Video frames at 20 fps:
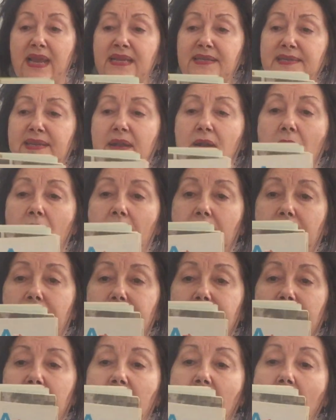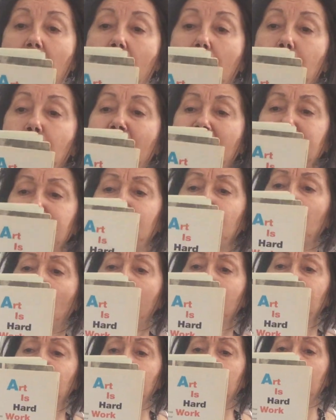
Is it art? My soft